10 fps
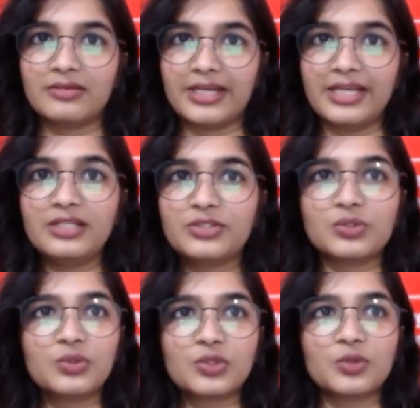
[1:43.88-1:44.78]
Right,
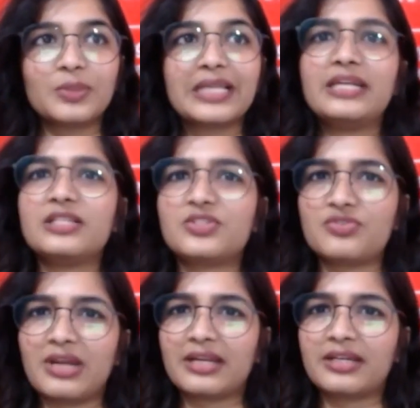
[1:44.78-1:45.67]
so you will get
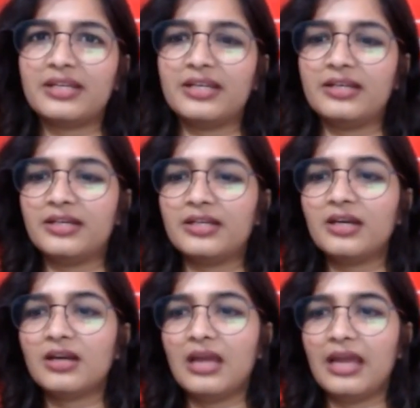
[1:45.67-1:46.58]
distracted
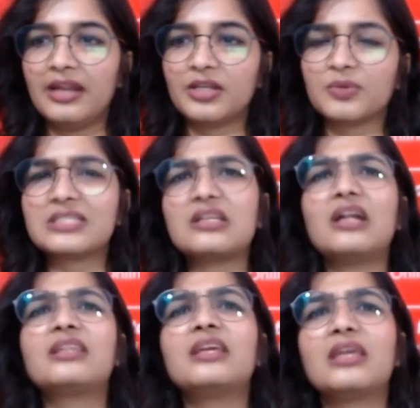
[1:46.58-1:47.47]
and you will
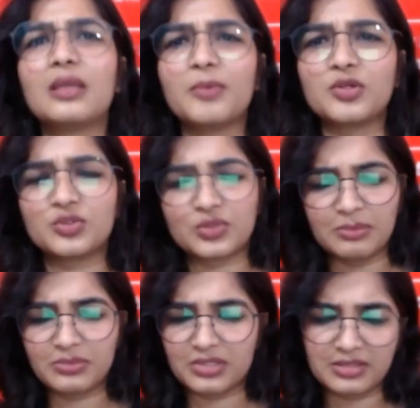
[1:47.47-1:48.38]
start thinking about
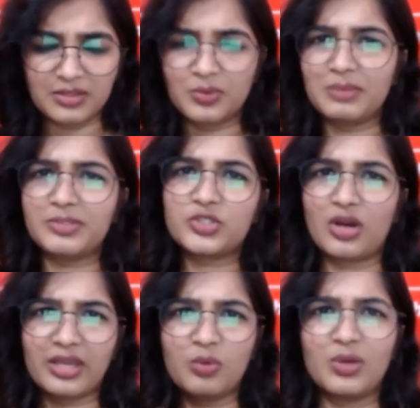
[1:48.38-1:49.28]
so you will be
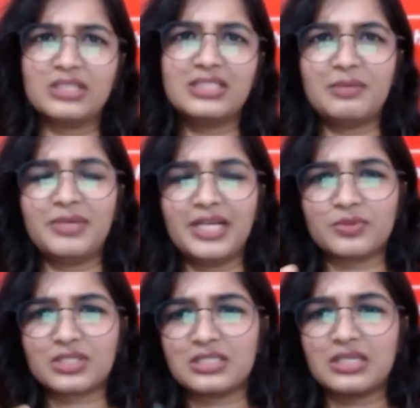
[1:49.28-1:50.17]
stalking one celebrity
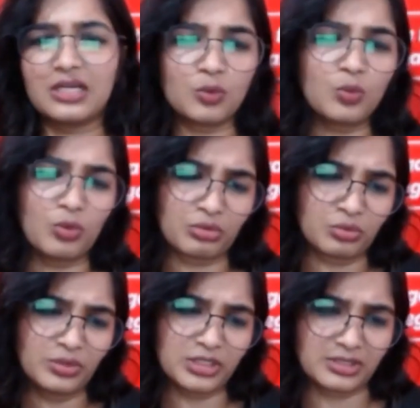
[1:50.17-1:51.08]
uske saath, oh
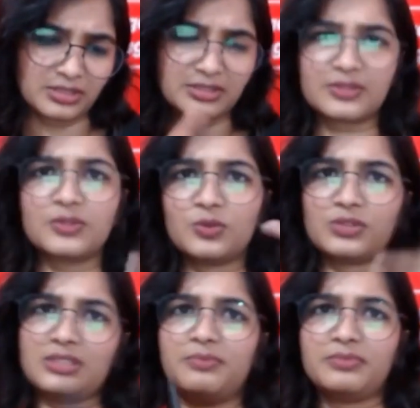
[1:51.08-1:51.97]
who is this, so
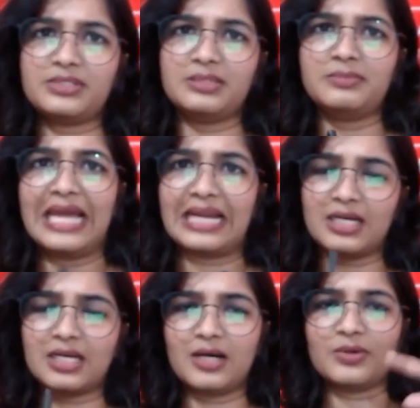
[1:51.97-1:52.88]
some tagged
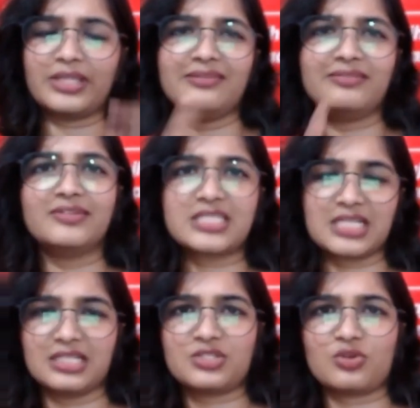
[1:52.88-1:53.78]
account, then we will
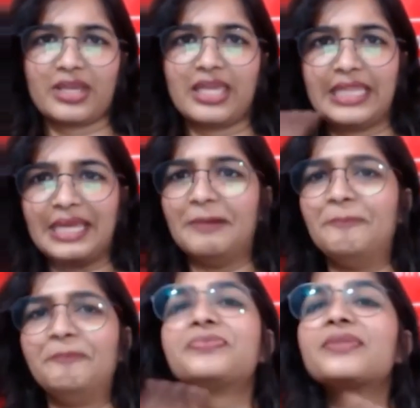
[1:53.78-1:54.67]
start stalking
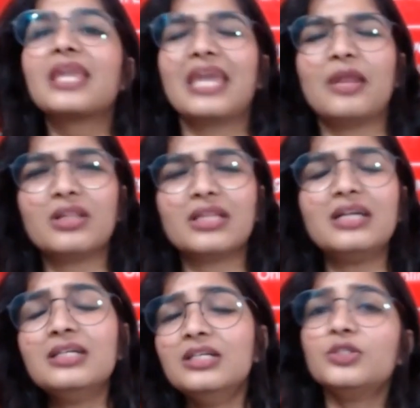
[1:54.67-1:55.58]
them and all
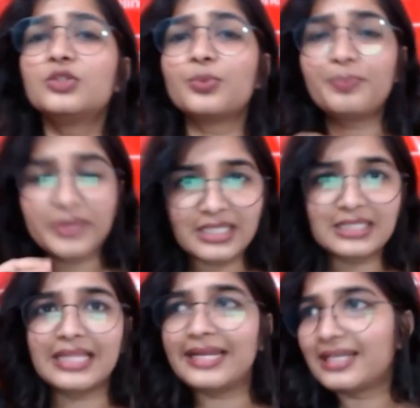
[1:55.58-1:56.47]
that. So
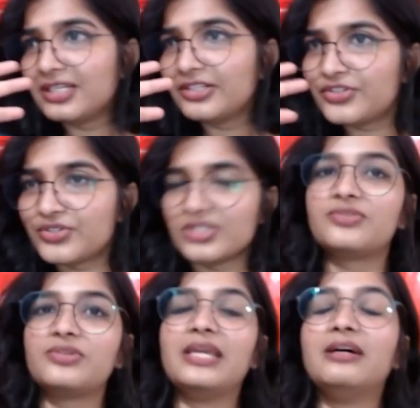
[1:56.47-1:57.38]
please let us just
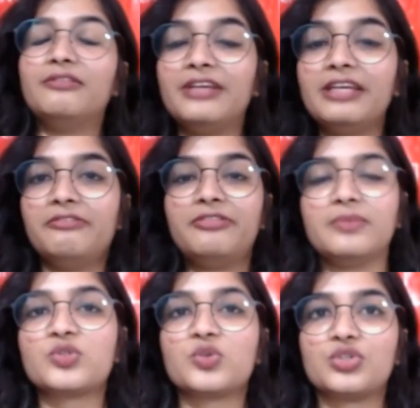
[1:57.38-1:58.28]
stay away
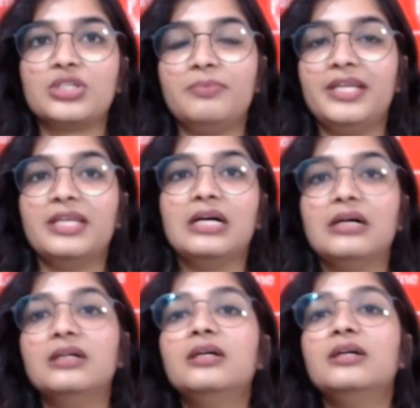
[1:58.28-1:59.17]
from social
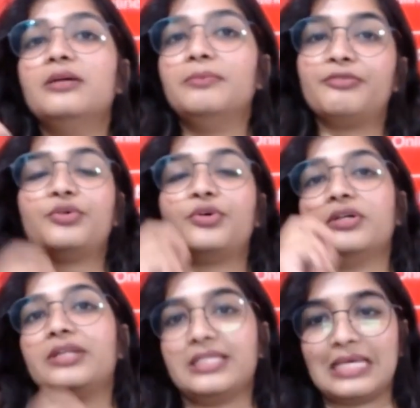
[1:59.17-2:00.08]
media before
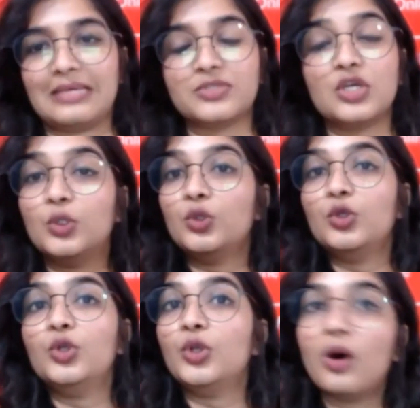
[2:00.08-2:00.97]
your exams. Do
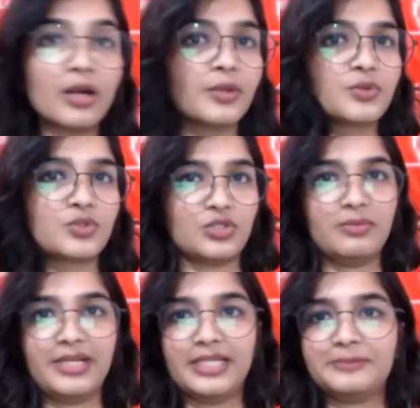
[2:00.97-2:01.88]
not use social
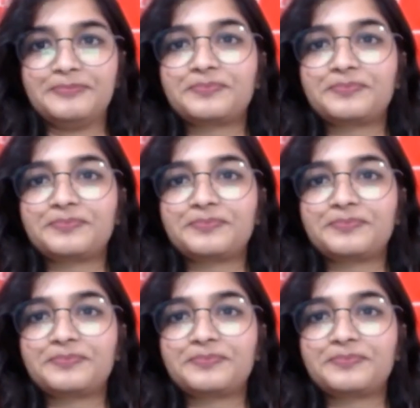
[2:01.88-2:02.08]
media,